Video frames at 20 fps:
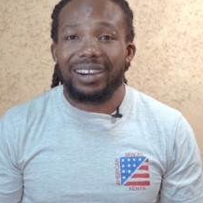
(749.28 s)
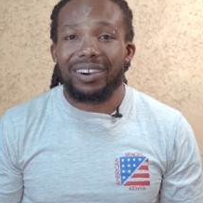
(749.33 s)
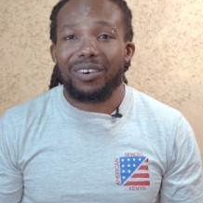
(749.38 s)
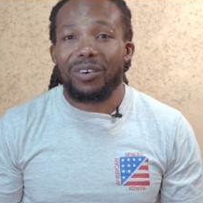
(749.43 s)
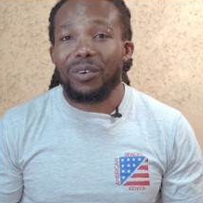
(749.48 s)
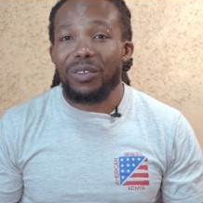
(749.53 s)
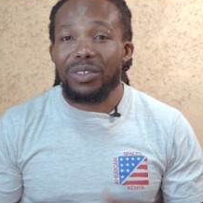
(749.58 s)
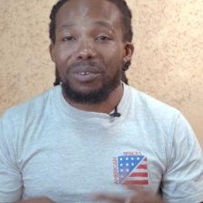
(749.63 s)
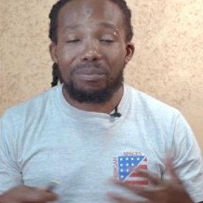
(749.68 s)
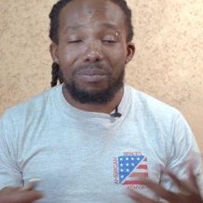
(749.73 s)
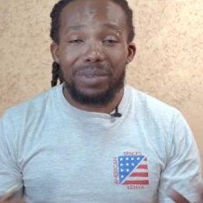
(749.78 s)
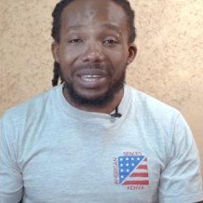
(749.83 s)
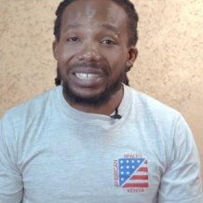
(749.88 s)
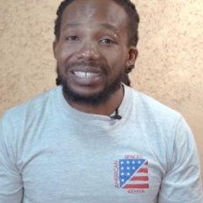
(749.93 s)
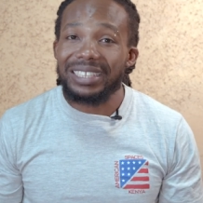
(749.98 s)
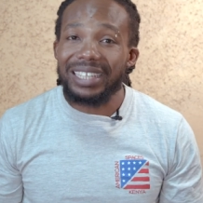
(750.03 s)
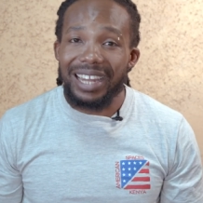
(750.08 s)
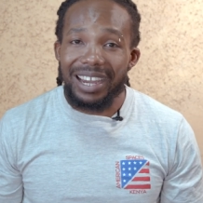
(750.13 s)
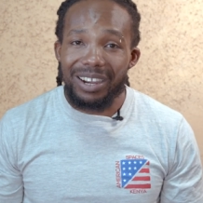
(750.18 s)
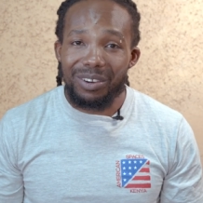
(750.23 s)
or the
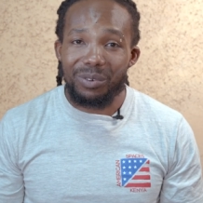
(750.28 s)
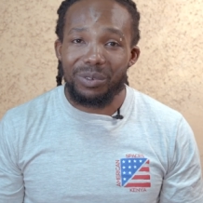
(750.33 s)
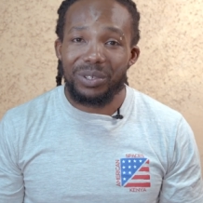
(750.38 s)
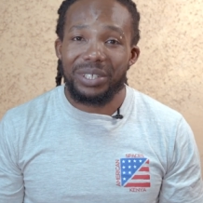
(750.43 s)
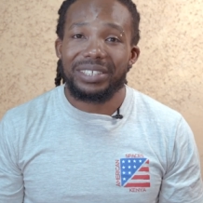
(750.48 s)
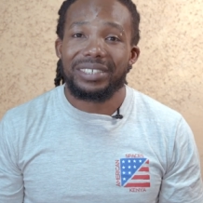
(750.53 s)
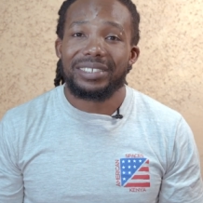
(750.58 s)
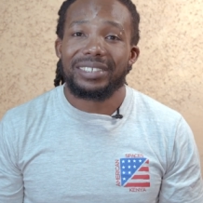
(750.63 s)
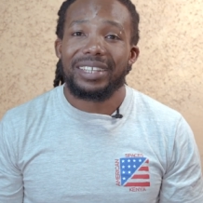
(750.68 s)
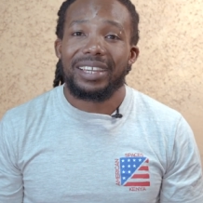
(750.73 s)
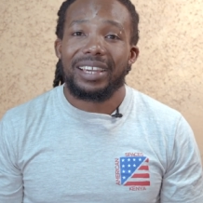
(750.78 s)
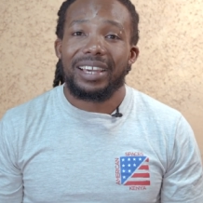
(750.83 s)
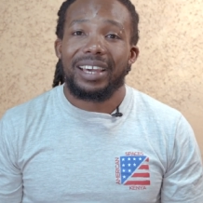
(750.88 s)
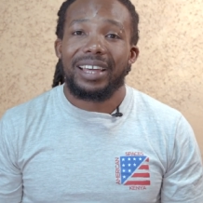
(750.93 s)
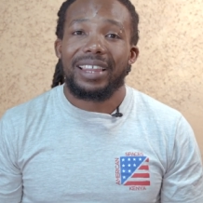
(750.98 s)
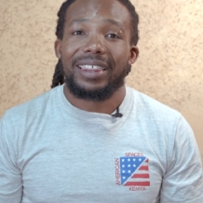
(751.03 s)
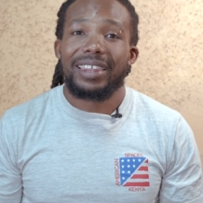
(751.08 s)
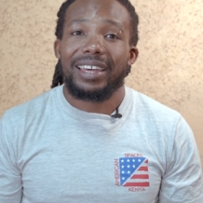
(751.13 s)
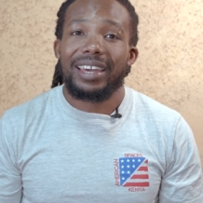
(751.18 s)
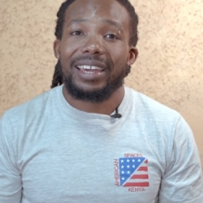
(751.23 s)
best language
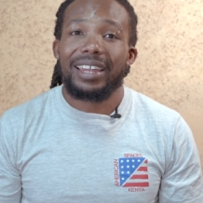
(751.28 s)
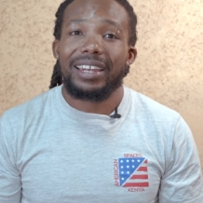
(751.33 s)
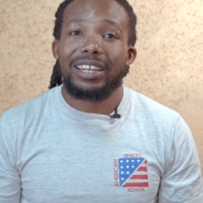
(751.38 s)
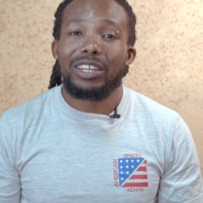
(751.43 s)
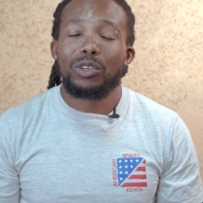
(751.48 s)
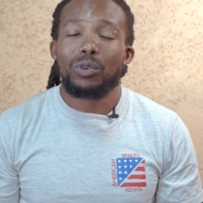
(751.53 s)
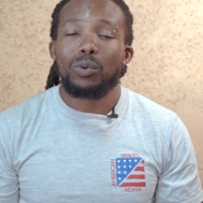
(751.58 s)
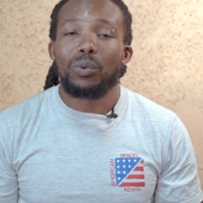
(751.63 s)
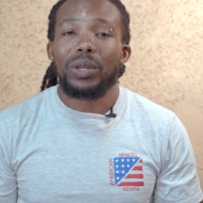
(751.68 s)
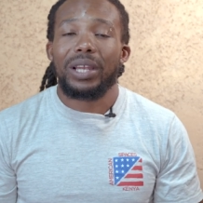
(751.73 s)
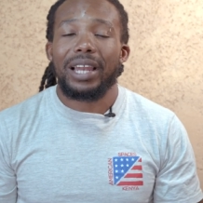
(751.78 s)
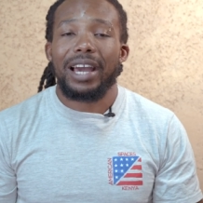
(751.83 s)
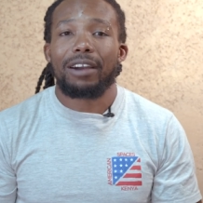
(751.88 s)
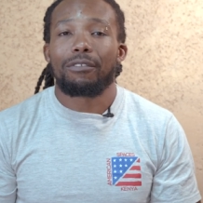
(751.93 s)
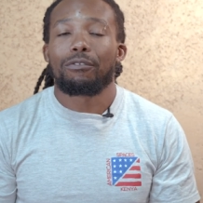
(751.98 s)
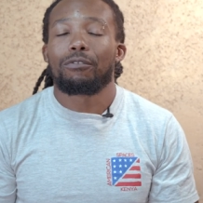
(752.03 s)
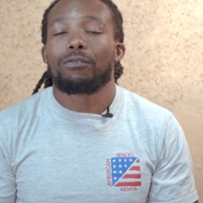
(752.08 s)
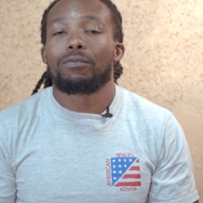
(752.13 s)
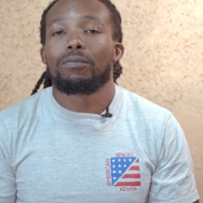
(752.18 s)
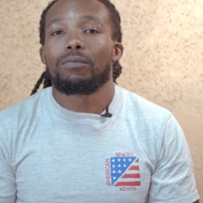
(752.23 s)
then you will
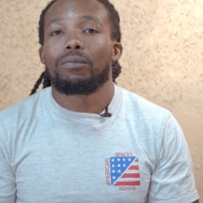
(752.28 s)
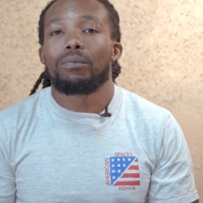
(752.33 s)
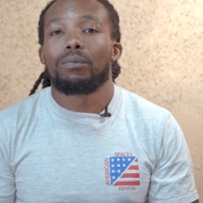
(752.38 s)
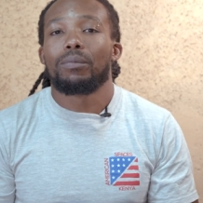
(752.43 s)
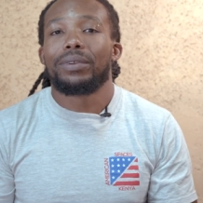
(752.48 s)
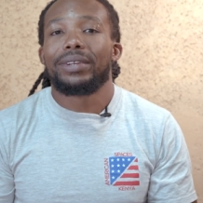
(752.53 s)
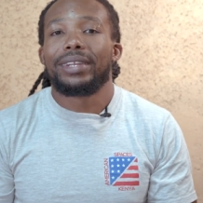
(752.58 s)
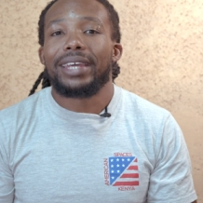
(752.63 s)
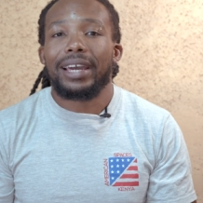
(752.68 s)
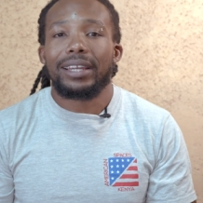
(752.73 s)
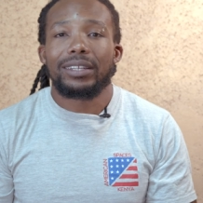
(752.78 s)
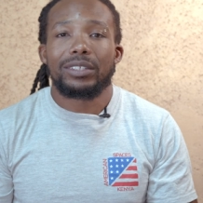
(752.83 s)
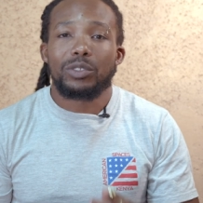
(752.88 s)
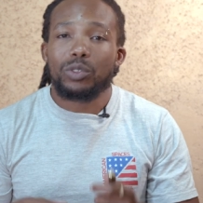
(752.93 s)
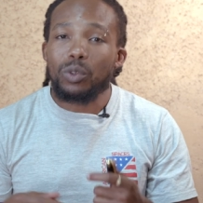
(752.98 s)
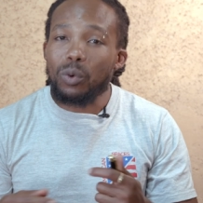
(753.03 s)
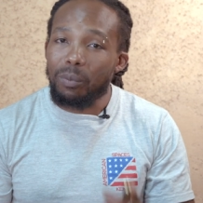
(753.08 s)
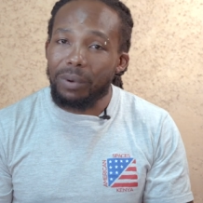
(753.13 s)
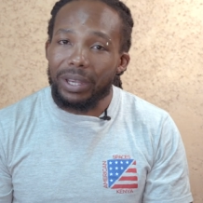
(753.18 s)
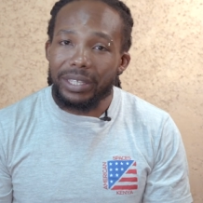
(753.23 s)
have done
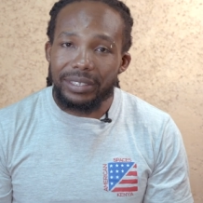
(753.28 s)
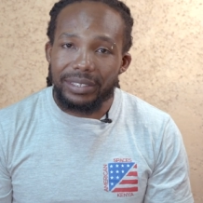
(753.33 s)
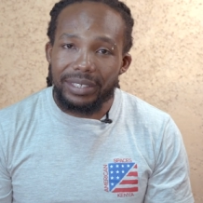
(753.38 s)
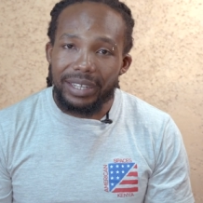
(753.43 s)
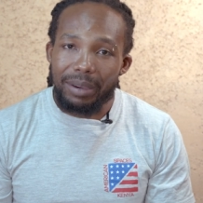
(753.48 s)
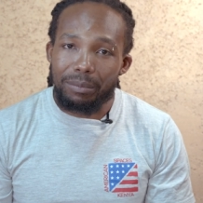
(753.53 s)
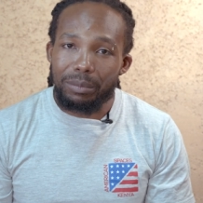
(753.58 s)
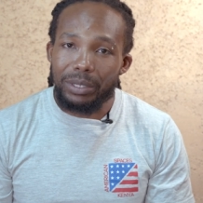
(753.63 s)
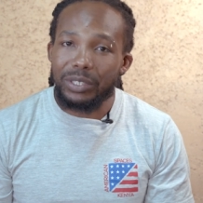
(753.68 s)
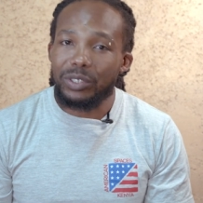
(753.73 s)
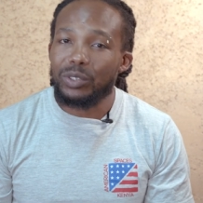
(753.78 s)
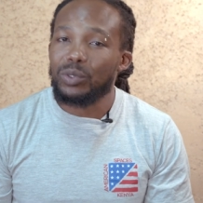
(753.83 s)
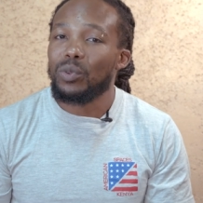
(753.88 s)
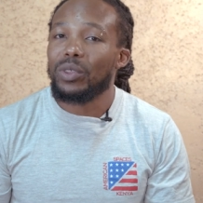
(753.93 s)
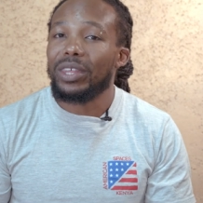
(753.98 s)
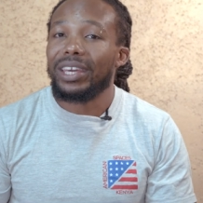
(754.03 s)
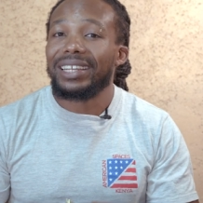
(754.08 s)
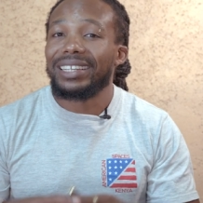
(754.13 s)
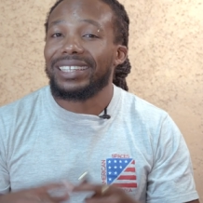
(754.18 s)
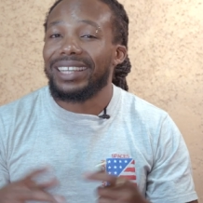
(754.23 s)
so much damage to
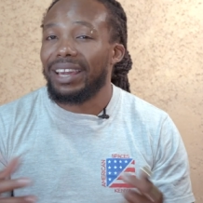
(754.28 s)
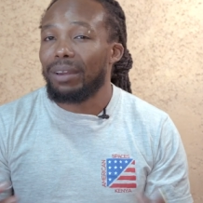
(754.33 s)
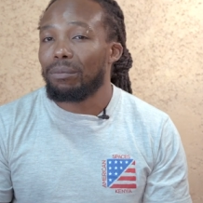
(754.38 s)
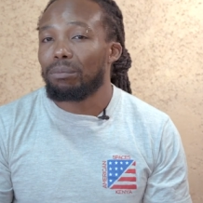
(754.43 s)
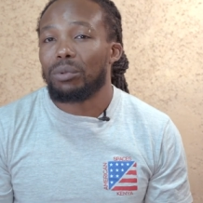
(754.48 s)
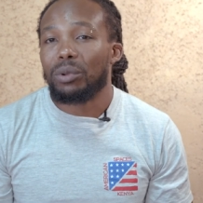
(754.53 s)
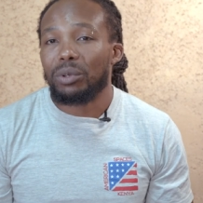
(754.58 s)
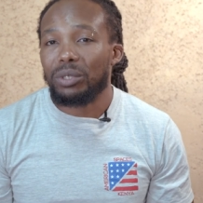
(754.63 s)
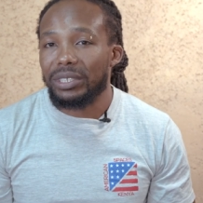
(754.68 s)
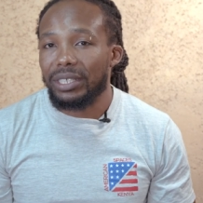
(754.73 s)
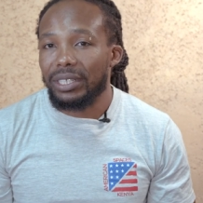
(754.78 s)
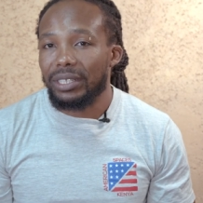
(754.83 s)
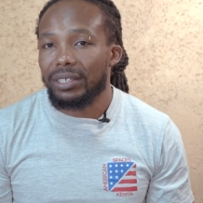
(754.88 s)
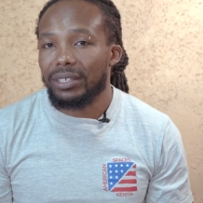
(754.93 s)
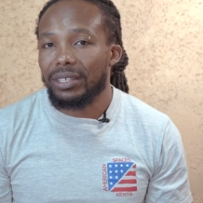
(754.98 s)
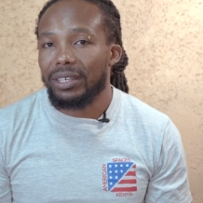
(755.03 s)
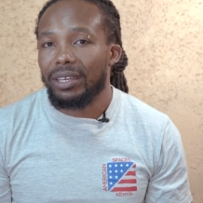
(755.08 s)
the entire project